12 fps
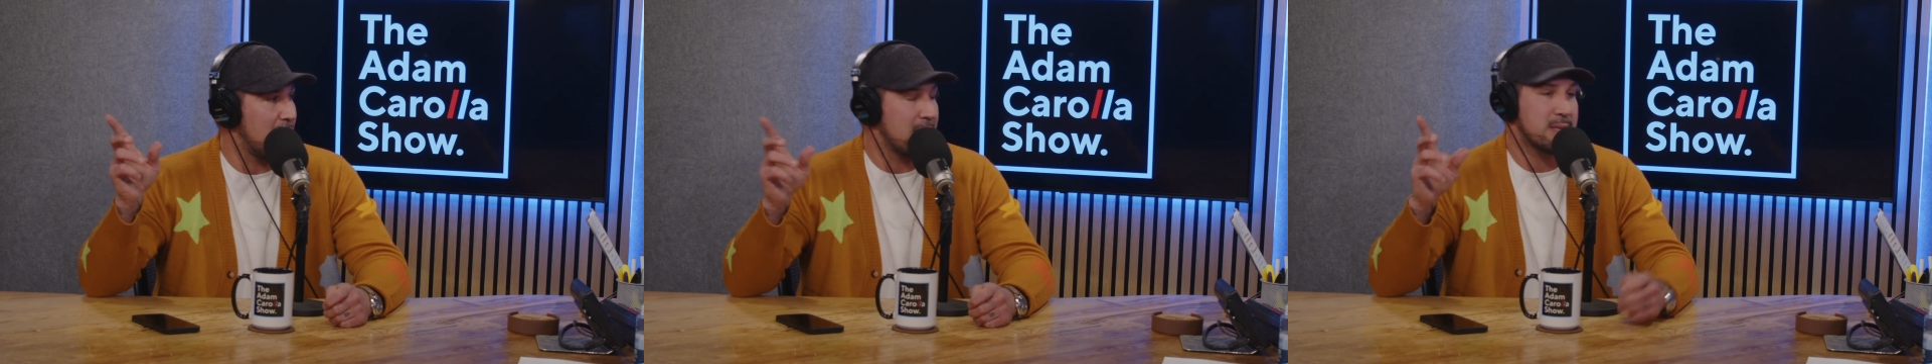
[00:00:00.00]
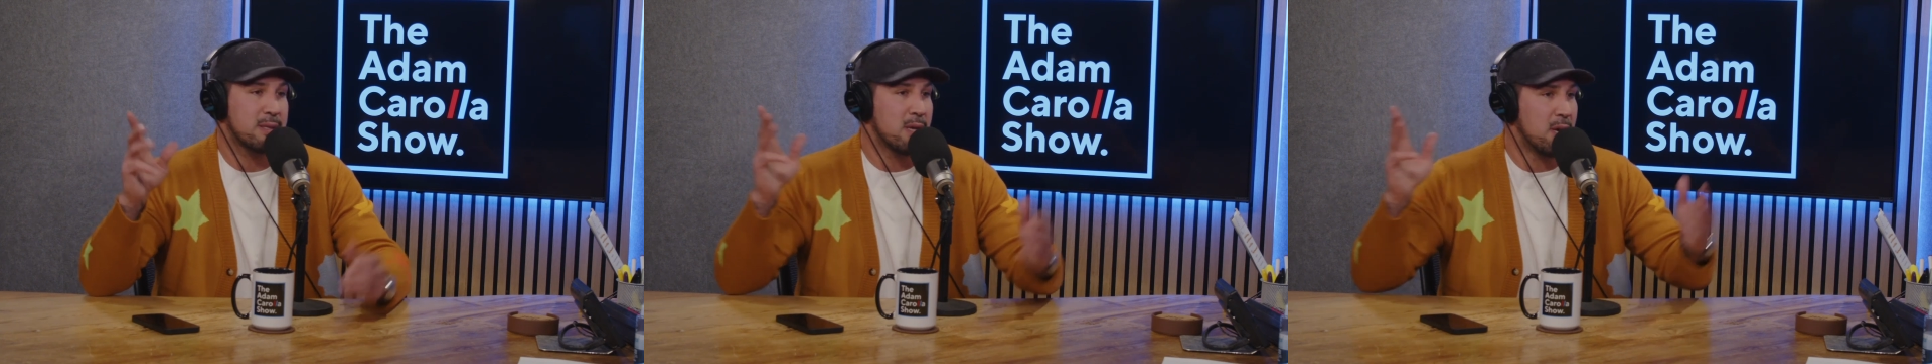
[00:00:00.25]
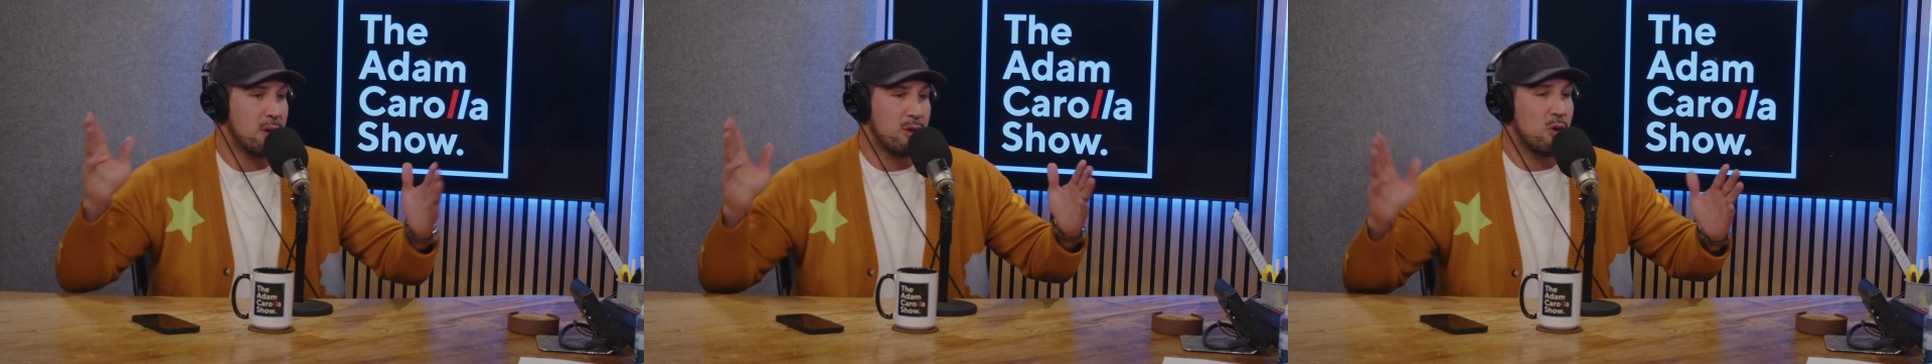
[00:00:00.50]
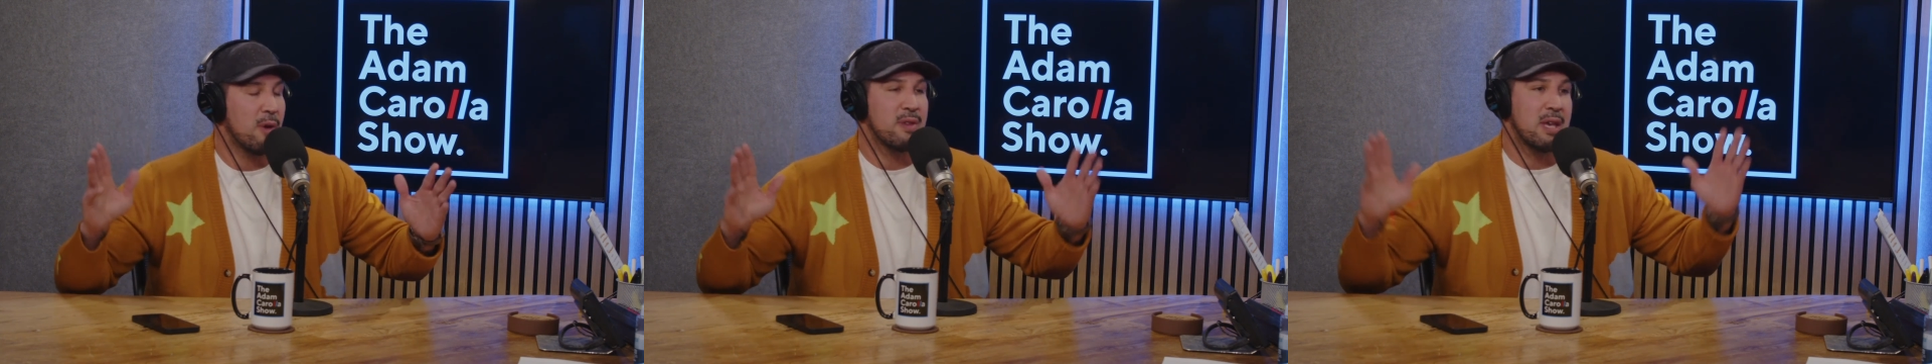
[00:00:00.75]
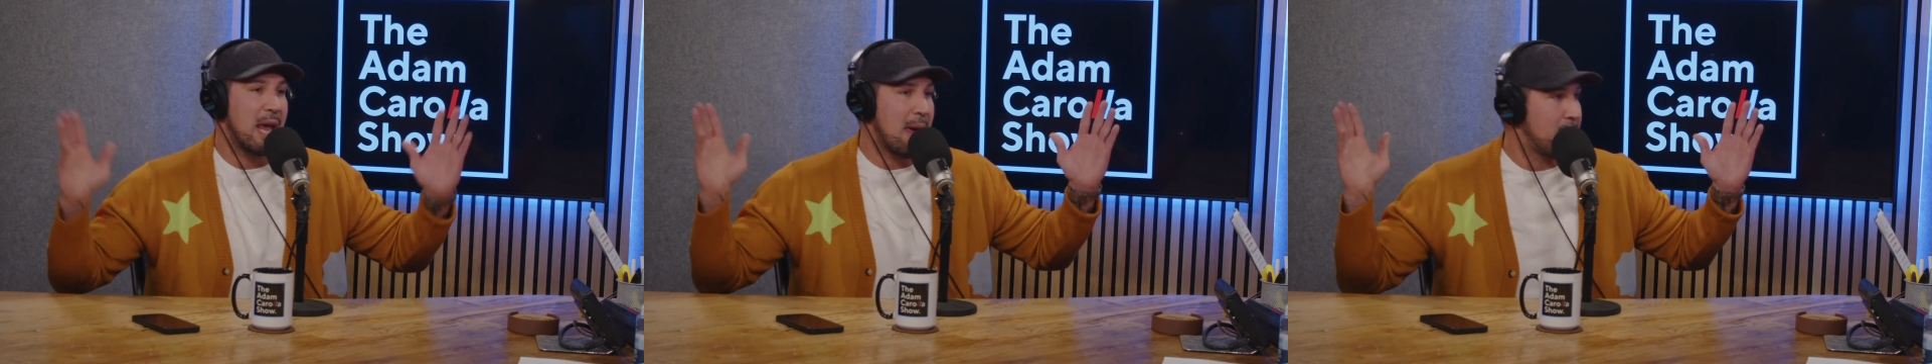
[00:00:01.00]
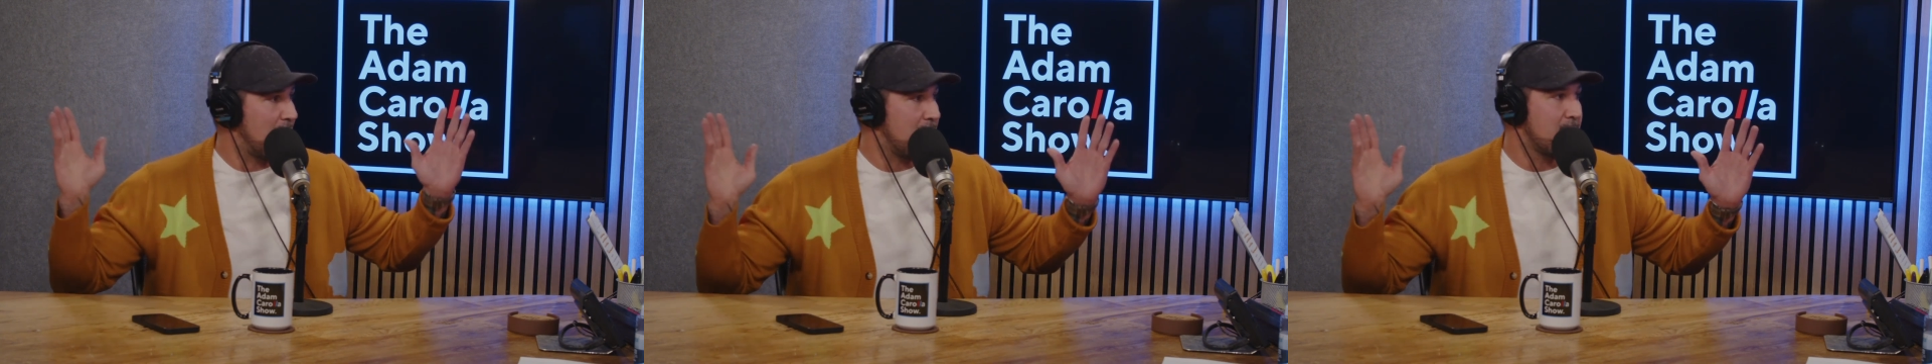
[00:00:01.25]
That's UFC
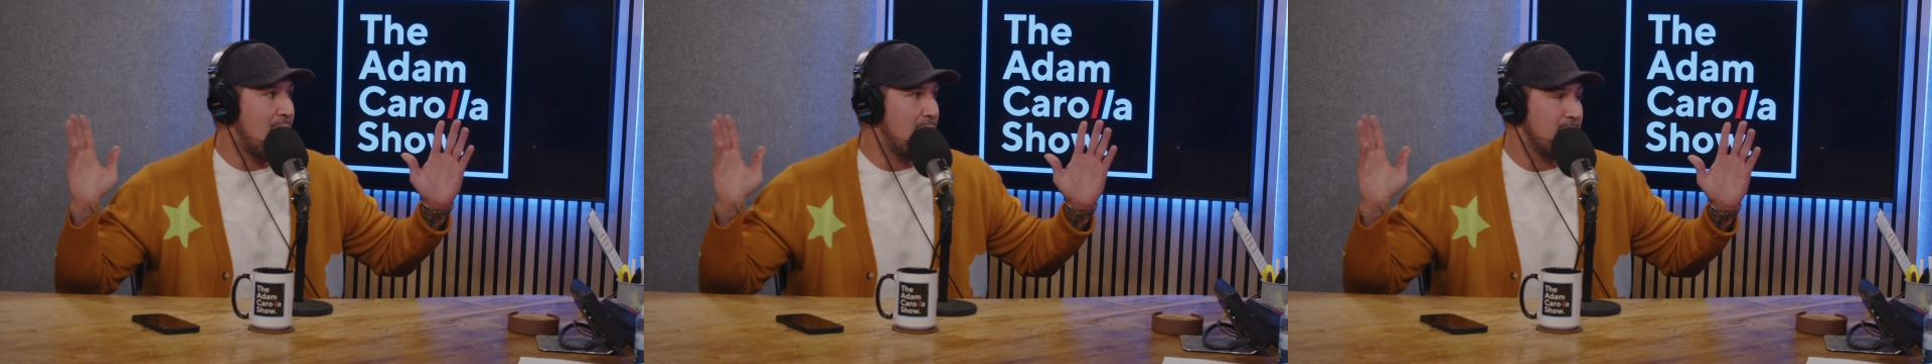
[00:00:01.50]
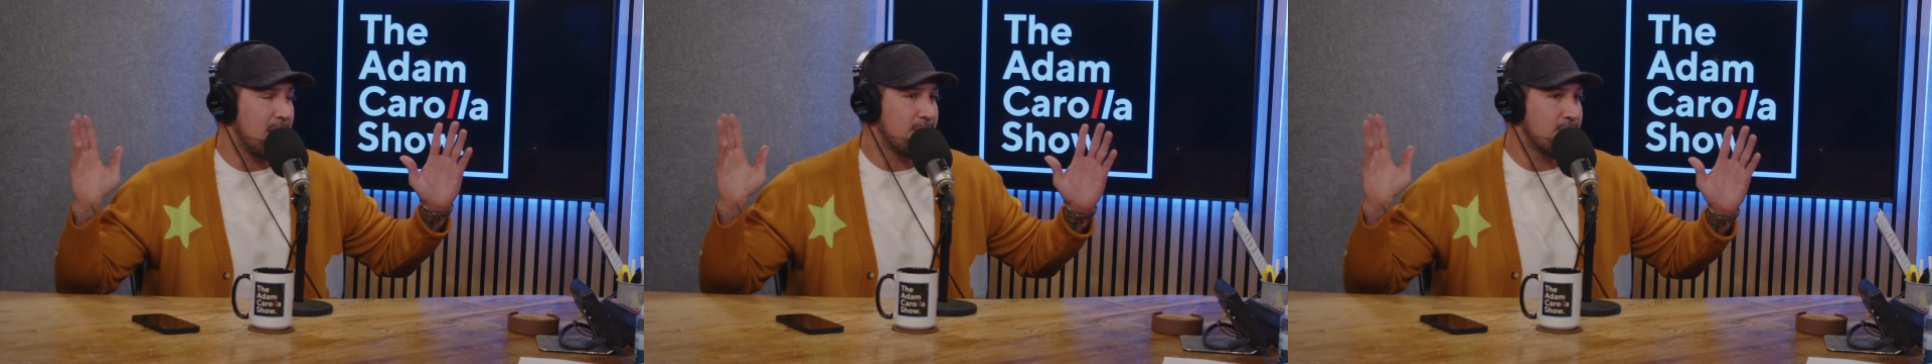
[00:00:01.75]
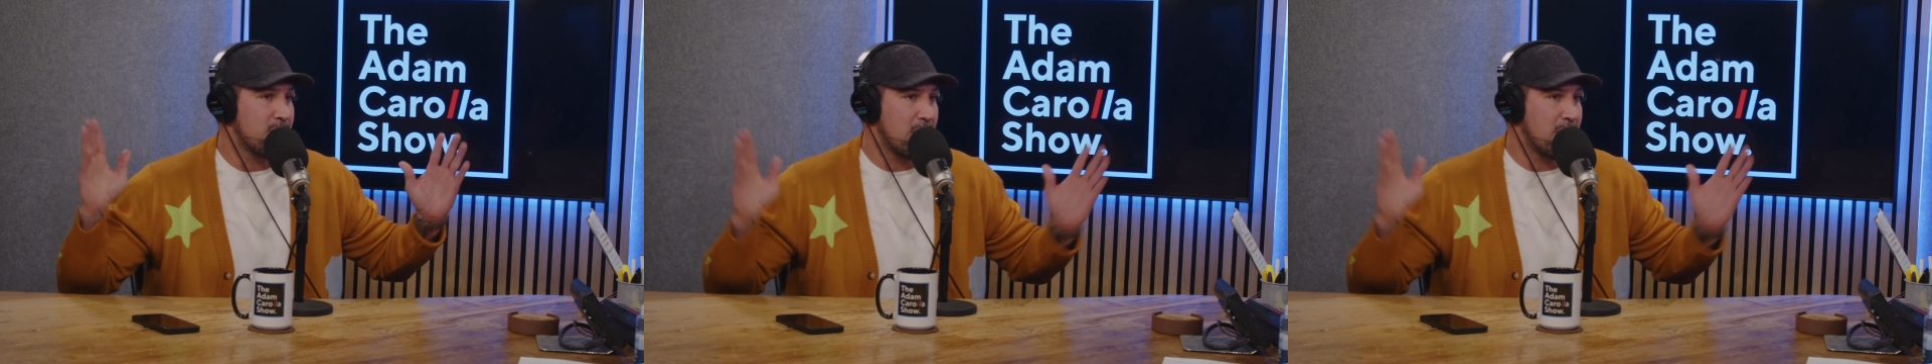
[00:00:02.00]
can't pay him high enough.